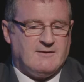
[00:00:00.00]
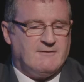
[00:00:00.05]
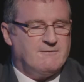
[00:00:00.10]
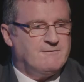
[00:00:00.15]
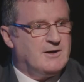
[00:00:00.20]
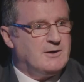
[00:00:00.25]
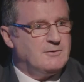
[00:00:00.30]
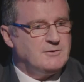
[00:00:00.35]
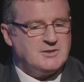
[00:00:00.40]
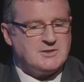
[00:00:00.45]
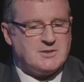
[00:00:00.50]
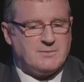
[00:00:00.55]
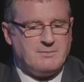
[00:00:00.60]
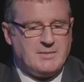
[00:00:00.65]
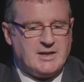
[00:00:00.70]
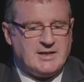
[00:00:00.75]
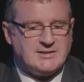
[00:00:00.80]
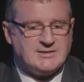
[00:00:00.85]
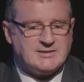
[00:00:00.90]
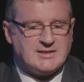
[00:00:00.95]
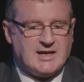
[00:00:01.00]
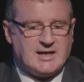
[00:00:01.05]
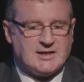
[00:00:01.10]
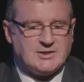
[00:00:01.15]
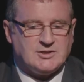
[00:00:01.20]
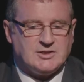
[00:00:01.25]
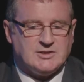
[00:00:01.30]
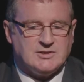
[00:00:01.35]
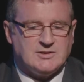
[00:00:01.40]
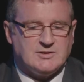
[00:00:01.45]
found that the men's
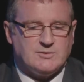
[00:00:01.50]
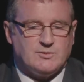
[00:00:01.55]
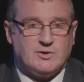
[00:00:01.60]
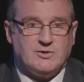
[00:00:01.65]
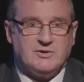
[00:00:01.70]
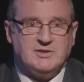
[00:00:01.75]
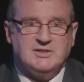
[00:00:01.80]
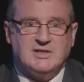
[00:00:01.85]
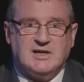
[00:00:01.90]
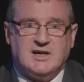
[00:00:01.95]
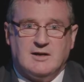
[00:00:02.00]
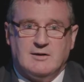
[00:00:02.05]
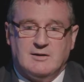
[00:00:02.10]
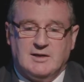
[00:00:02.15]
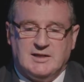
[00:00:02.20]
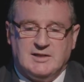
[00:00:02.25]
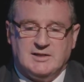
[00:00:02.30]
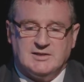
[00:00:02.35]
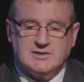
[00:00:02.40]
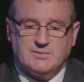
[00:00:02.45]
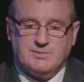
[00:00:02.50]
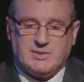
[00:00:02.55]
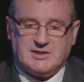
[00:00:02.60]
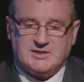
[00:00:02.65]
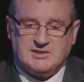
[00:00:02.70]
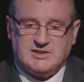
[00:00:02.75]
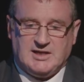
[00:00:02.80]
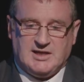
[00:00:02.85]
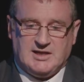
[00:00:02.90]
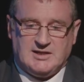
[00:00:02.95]
actions were entirely
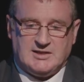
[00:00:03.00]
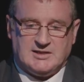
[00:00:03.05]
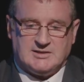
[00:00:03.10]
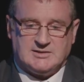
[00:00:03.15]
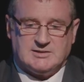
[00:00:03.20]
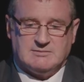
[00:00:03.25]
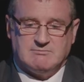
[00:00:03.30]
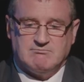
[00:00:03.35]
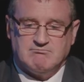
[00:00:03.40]
spontaneous,